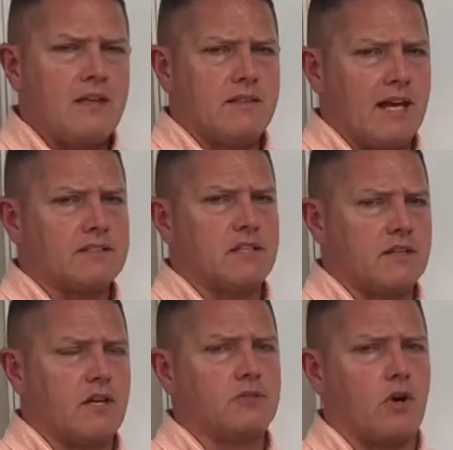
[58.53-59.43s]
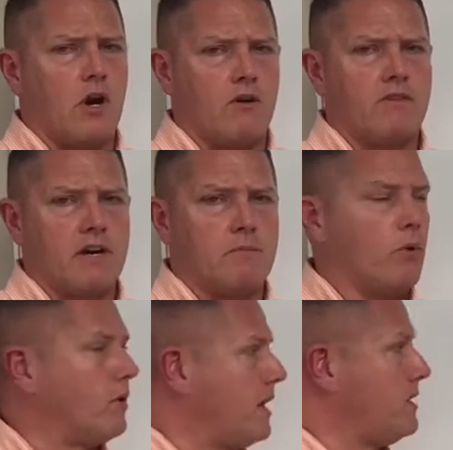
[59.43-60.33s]
Those are all very
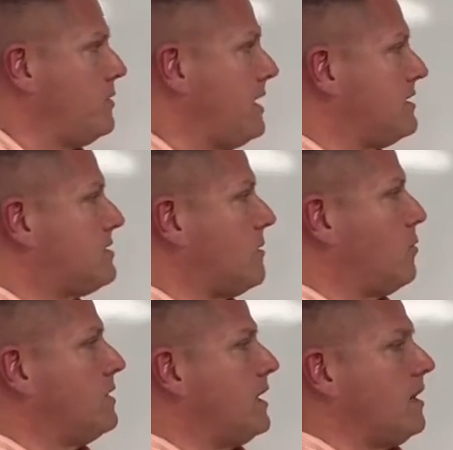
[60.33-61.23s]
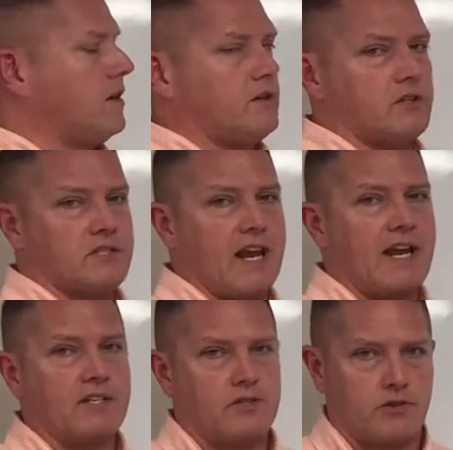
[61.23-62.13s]
important, and you need someone that
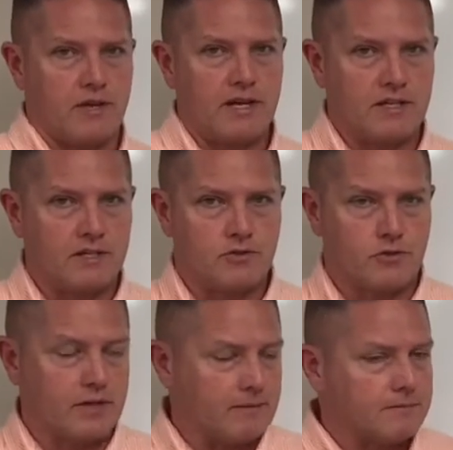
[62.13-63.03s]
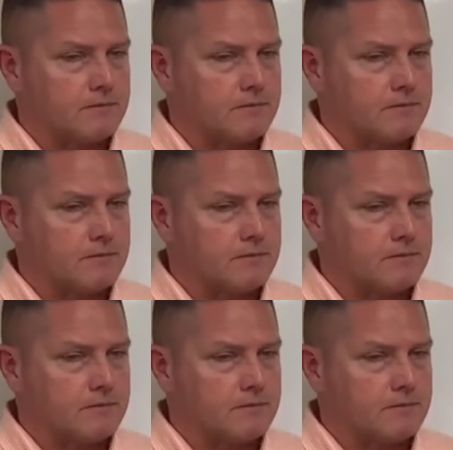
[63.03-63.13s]
understands your industry